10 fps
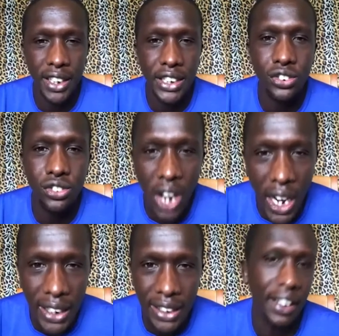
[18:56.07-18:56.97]
He's
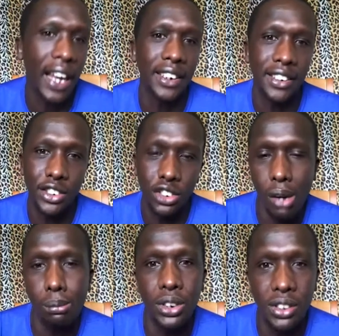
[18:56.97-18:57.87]
running like
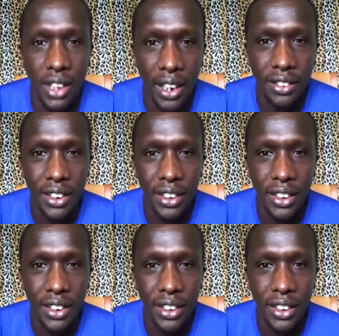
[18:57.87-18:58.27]
nobody's else,